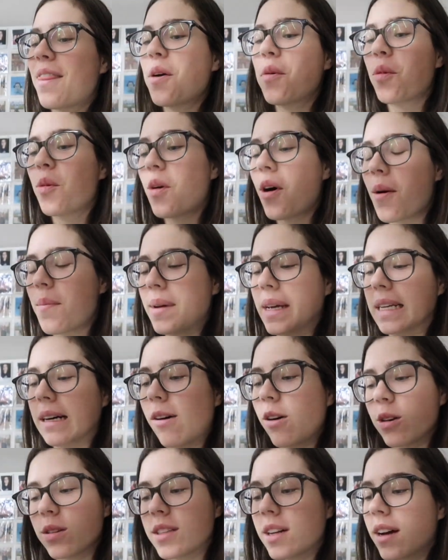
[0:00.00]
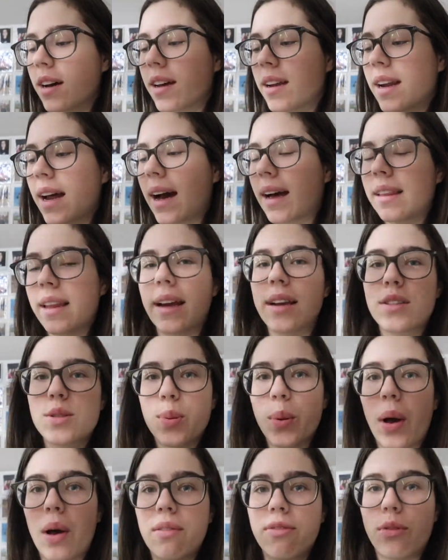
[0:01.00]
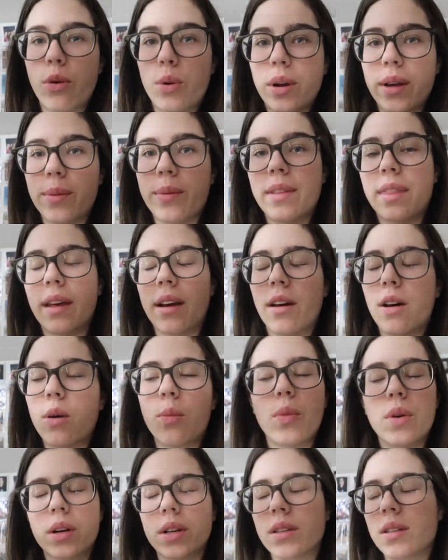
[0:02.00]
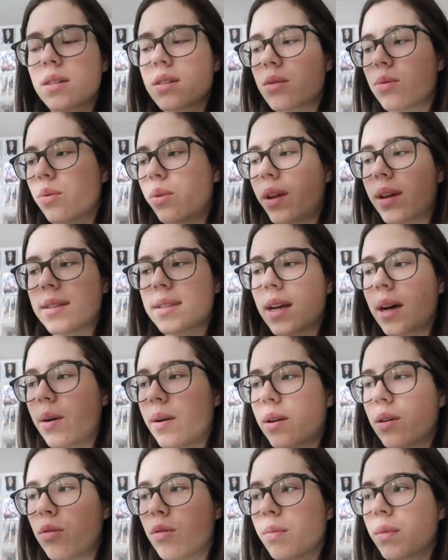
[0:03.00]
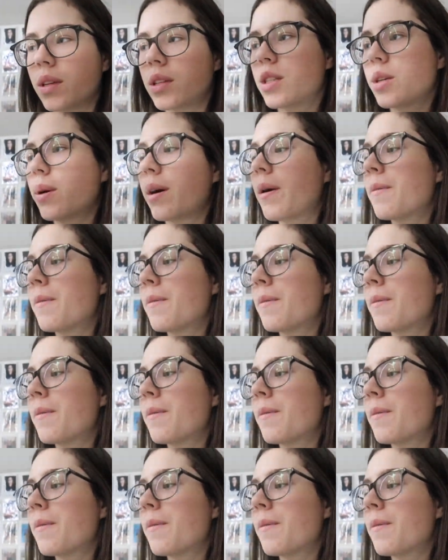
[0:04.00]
and then we'll be all done at like 1240 with like homework and school. That's how I normally do